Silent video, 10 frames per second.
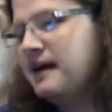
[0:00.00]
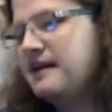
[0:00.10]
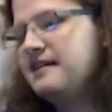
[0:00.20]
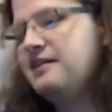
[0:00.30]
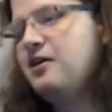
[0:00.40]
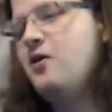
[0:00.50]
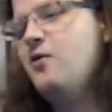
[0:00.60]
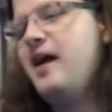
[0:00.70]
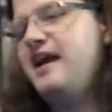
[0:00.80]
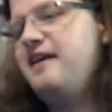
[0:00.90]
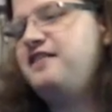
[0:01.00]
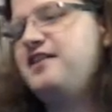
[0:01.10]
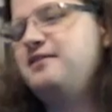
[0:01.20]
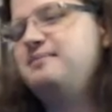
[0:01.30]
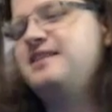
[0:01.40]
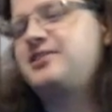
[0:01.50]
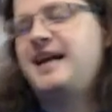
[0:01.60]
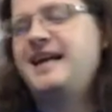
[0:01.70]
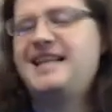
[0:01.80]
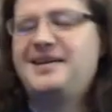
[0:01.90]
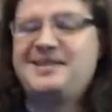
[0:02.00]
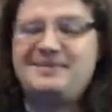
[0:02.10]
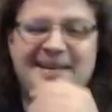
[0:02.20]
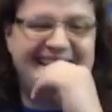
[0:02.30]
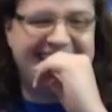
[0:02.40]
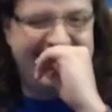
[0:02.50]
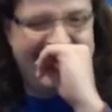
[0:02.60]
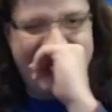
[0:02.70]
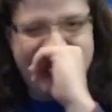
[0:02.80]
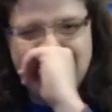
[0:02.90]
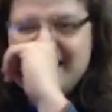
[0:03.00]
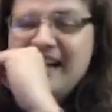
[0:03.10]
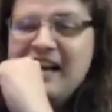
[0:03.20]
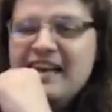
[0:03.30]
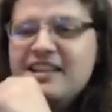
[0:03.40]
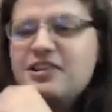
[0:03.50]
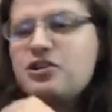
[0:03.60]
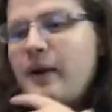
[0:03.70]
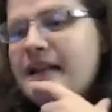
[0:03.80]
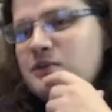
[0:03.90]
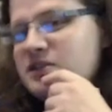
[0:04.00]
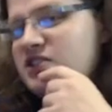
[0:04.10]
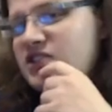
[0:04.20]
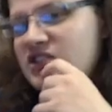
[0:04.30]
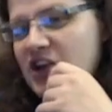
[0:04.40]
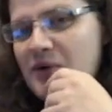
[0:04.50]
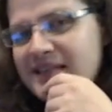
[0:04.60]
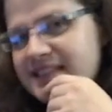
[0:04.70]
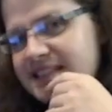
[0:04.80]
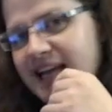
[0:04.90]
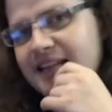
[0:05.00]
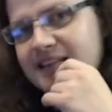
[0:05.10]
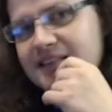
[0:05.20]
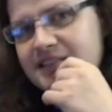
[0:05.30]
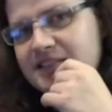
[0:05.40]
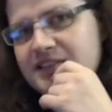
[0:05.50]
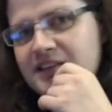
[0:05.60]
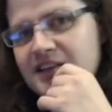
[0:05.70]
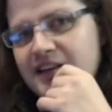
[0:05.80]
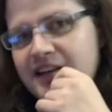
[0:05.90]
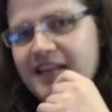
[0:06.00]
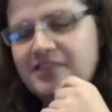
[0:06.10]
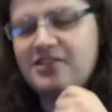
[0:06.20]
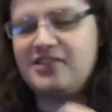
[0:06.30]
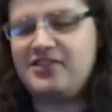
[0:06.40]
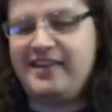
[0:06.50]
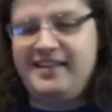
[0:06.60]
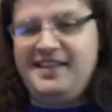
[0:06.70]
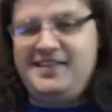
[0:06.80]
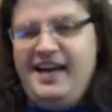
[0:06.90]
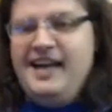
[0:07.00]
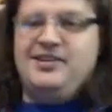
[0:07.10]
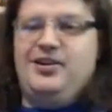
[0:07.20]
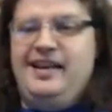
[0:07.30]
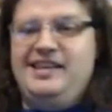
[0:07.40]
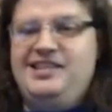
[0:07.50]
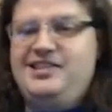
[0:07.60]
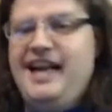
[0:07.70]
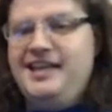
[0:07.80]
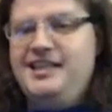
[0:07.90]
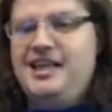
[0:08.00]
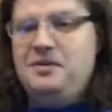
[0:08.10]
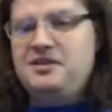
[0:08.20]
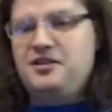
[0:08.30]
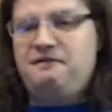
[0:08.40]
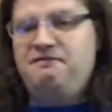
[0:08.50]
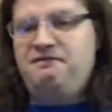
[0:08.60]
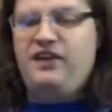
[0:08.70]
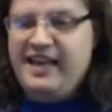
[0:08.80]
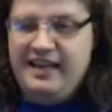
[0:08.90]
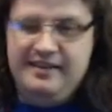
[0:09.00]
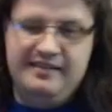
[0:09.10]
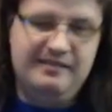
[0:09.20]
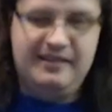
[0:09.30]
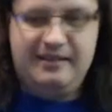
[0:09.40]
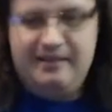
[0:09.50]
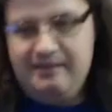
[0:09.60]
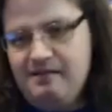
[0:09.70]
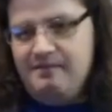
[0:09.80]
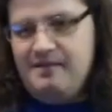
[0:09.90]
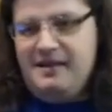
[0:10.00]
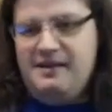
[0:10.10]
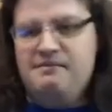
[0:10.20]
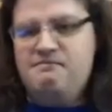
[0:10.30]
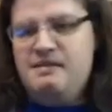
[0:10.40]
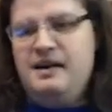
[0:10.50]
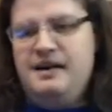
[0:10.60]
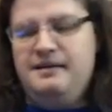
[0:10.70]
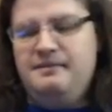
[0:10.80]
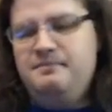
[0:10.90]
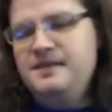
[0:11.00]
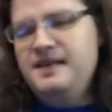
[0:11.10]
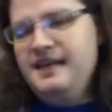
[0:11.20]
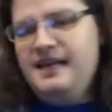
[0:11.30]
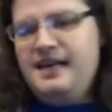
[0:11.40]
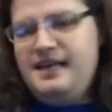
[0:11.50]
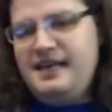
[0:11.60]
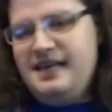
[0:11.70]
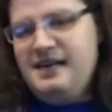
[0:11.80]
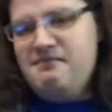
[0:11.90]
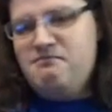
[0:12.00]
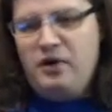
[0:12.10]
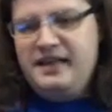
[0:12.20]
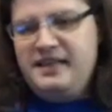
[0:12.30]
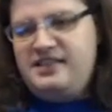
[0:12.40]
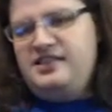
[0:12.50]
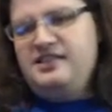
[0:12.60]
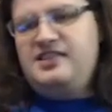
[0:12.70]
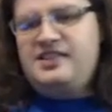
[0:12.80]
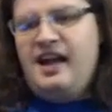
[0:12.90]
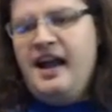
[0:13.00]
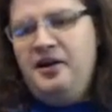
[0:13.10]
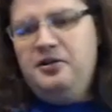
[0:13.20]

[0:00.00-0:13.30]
WaveCube, the trailer was better than the game the trailer so intense, and it's just like these guys that are like standing there with their fucking uh, uh, mortis style